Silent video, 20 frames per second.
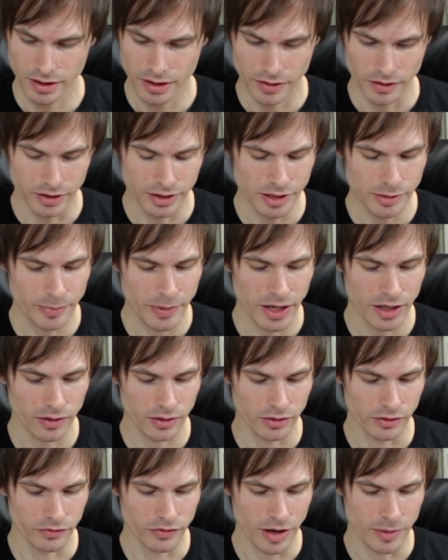
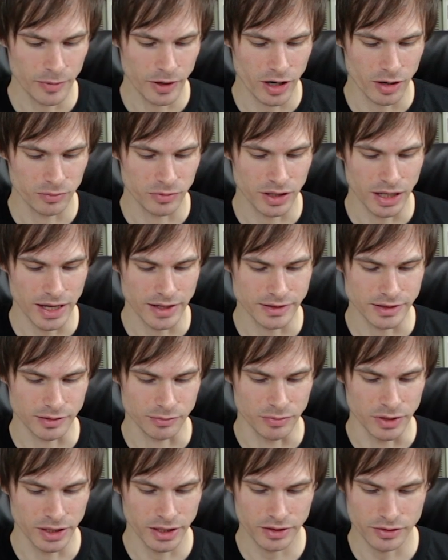on the Famicom Classic
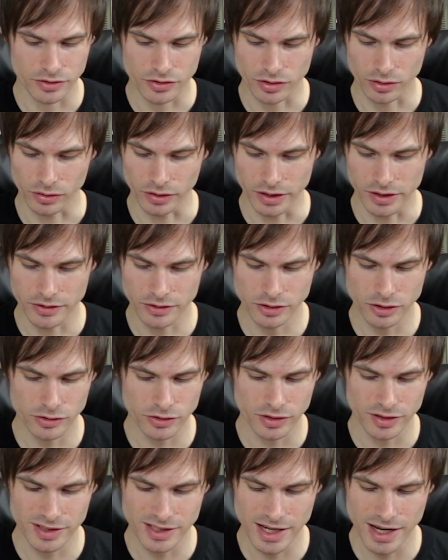Mini controller is just
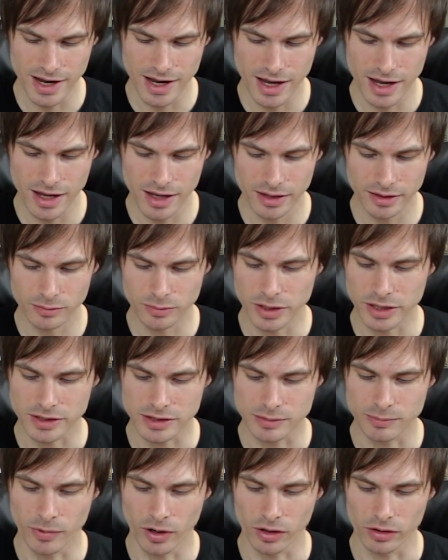a tad bit
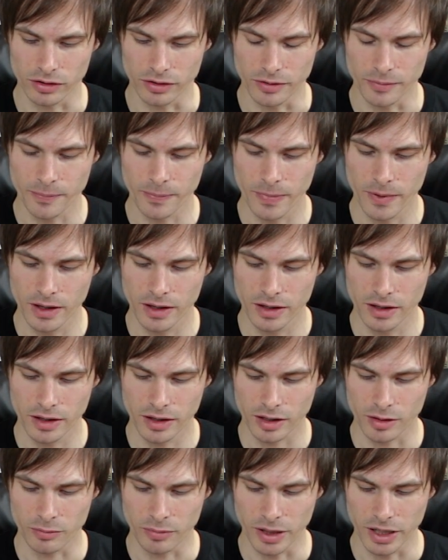smaller
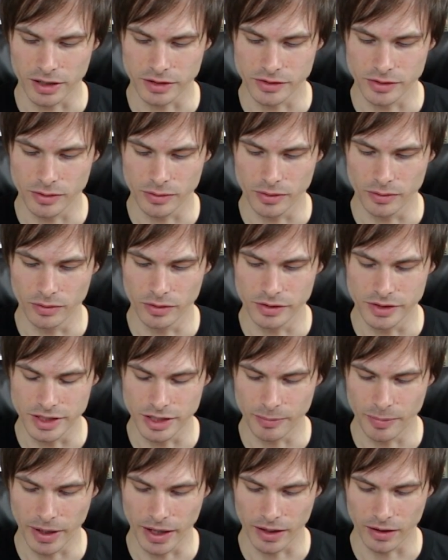compared to the
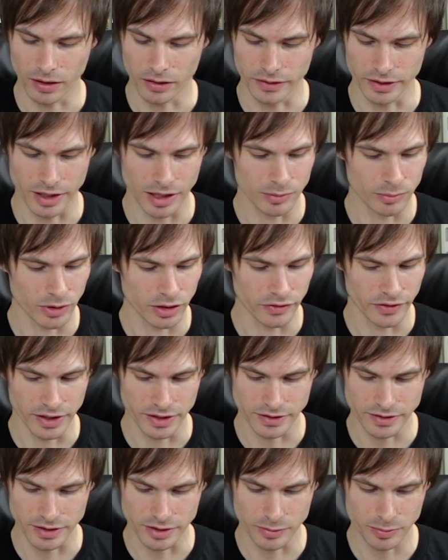D-pad on the Game Boy
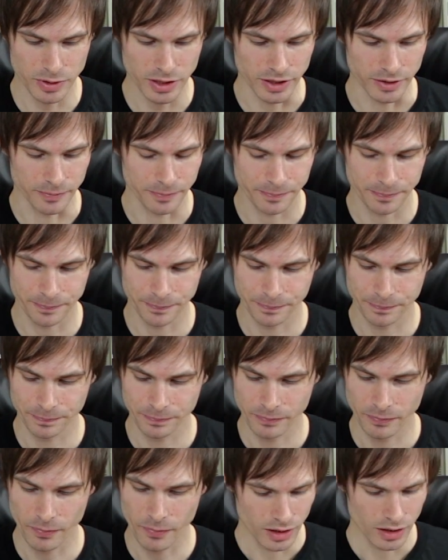Advance SP.
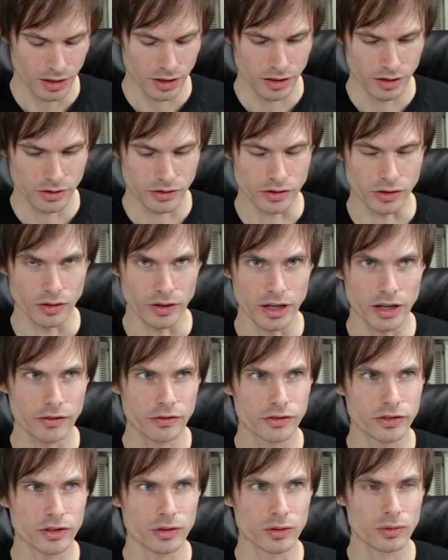So
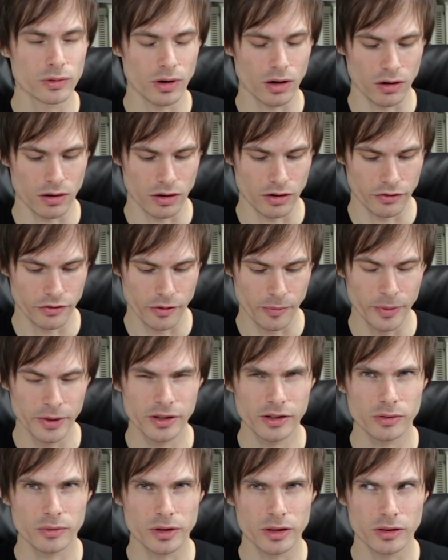if you are
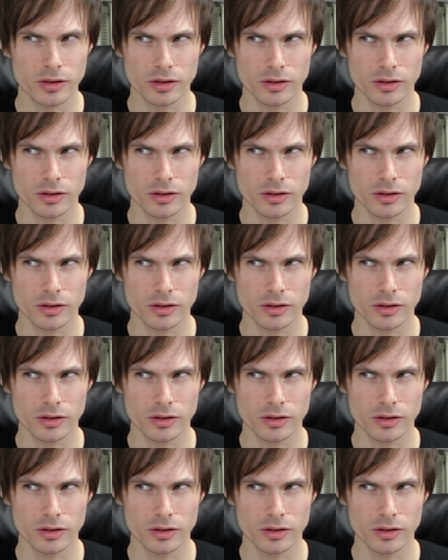familiar with